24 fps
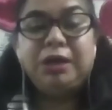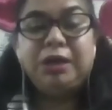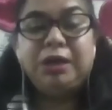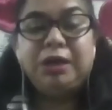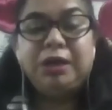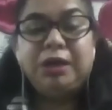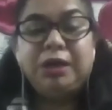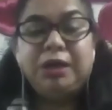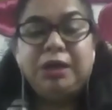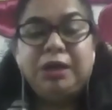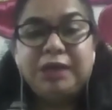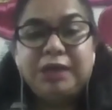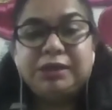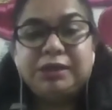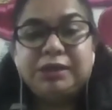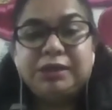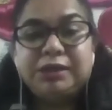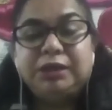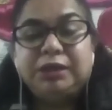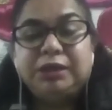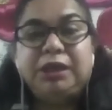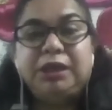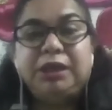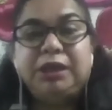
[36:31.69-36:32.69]
yes,
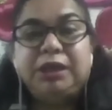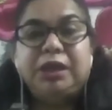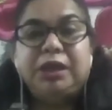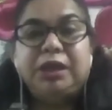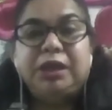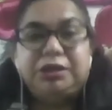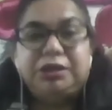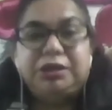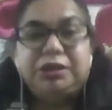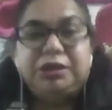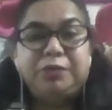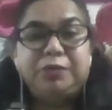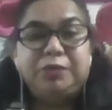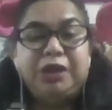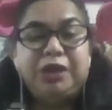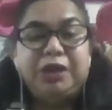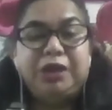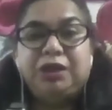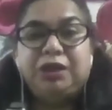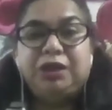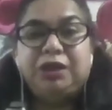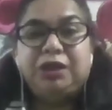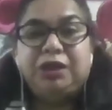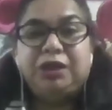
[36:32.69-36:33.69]
the
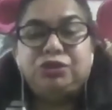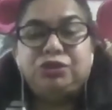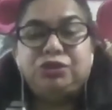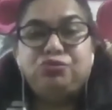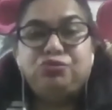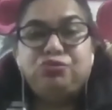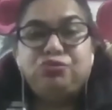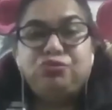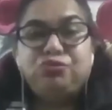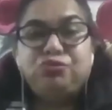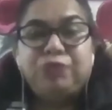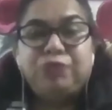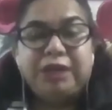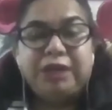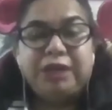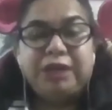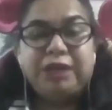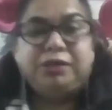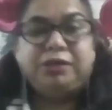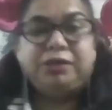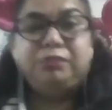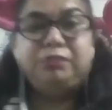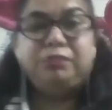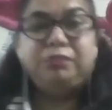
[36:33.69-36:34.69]
eligibility to get
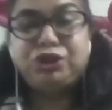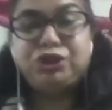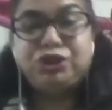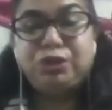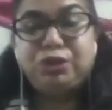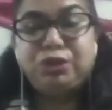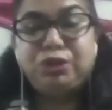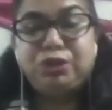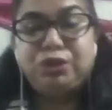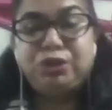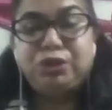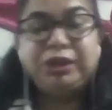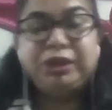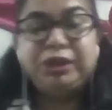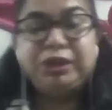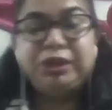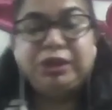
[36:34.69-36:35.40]
admission with